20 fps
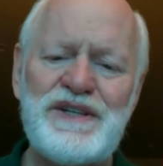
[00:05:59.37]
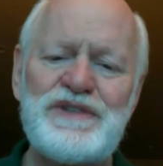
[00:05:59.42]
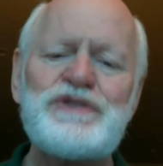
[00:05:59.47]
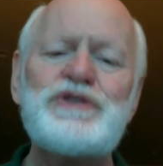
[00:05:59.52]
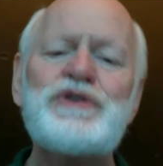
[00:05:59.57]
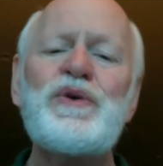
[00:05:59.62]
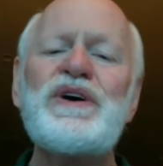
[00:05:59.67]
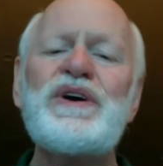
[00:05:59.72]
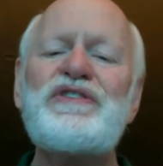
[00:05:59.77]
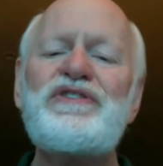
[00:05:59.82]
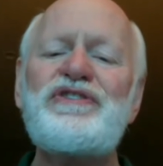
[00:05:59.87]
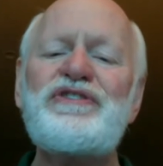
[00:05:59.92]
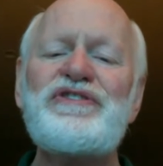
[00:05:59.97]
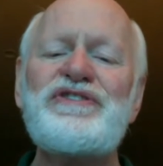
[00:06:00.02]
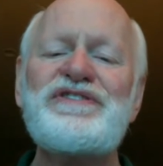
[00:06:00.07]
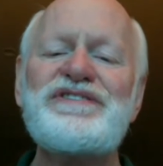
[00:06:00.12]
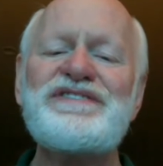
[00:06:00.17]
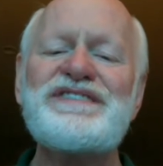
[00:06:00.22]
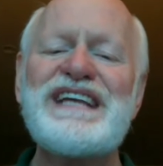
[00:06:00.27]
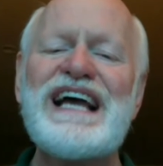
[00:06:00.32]
Choice,
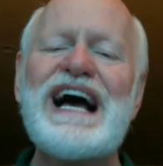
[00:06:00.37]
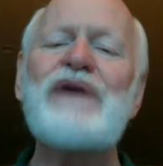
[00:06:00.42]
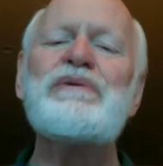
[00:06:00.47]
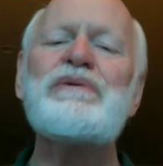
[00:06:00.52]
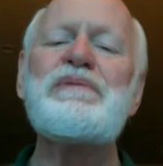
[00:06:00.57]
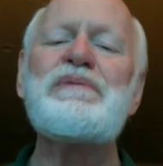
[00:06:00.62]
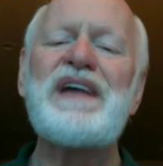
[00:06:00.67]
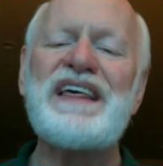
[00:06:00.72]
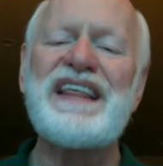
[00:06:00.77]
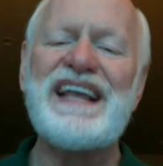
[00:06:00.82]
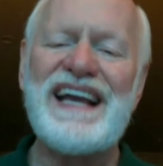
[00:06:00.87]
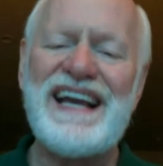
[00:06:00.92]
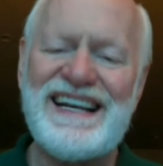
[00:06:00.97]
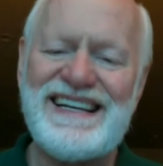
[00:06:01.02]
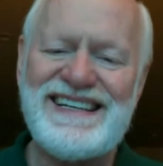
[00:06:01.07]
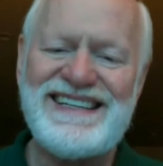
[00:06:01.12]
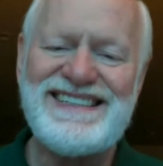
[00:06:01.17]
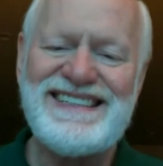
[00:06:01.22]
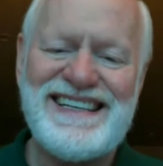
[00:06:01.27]
how we play the hand.